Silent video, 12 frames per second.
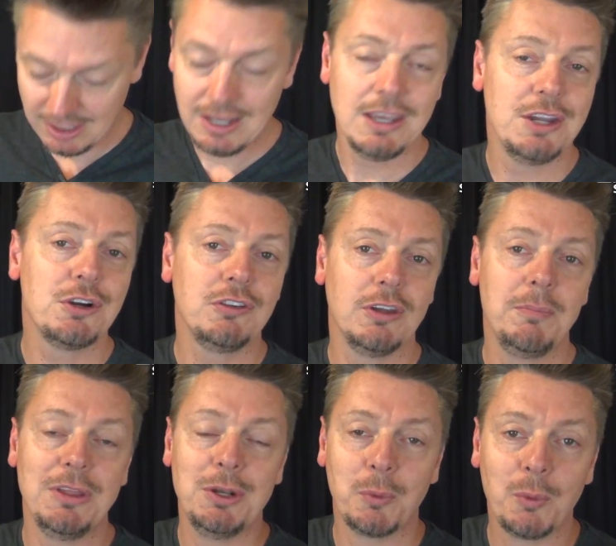here's
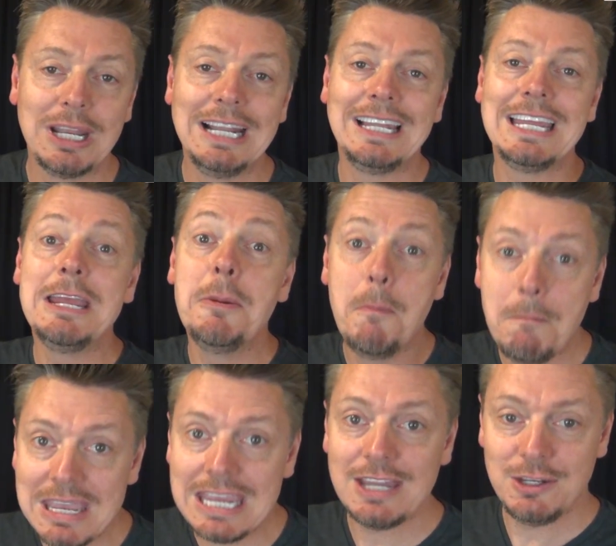something really
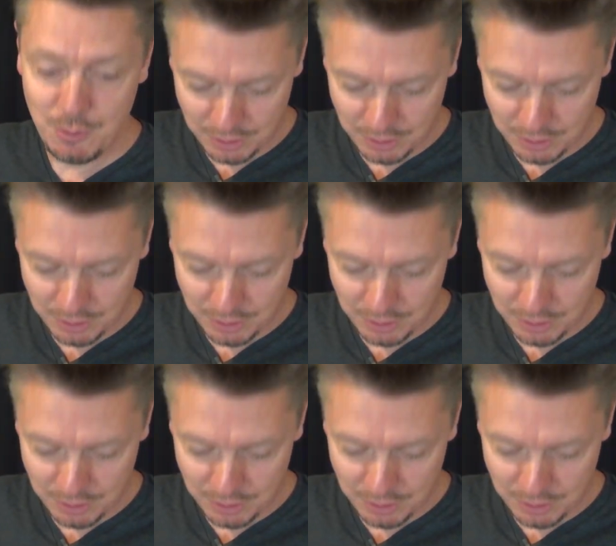mean